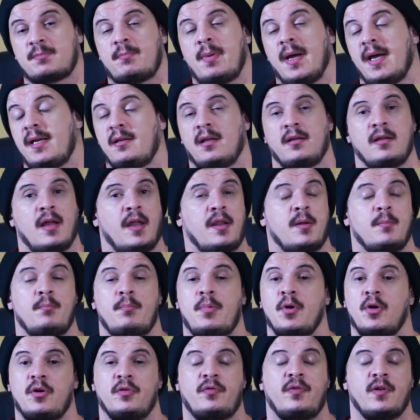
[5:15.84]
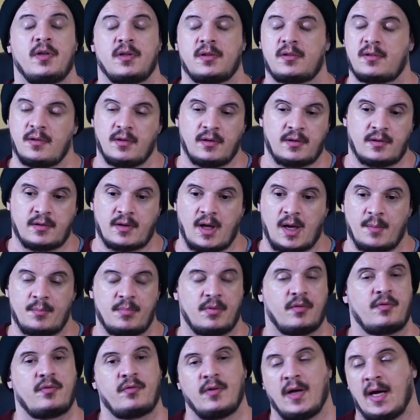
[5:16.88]
Payne, another beautiful type
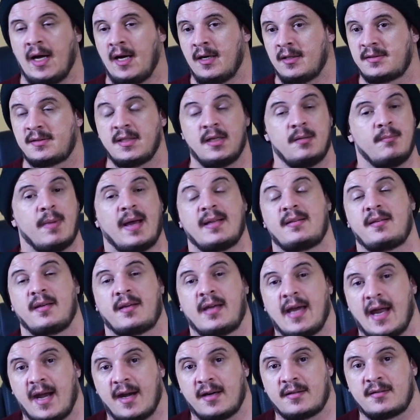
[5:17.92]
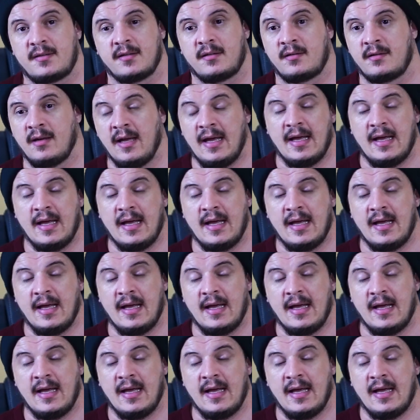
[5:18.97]
of cinematic character